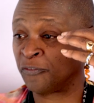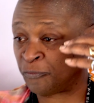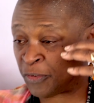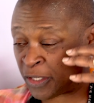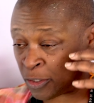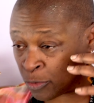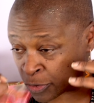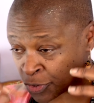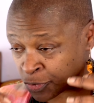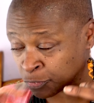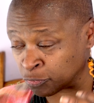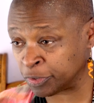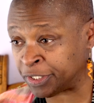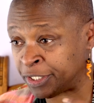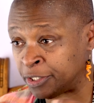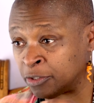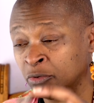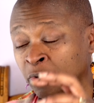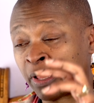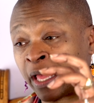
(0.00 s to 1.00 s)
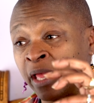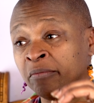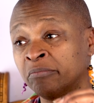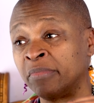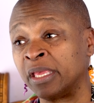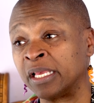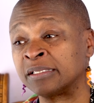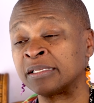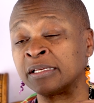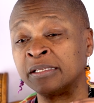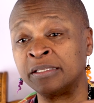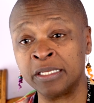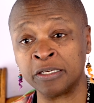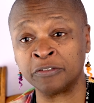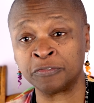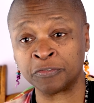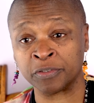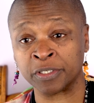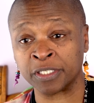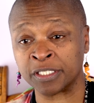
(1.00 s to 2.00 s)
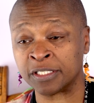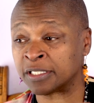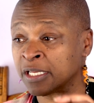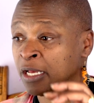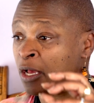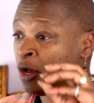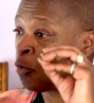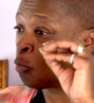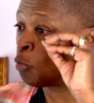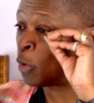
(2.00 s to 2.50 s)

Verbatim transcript: feels real and makes a difference,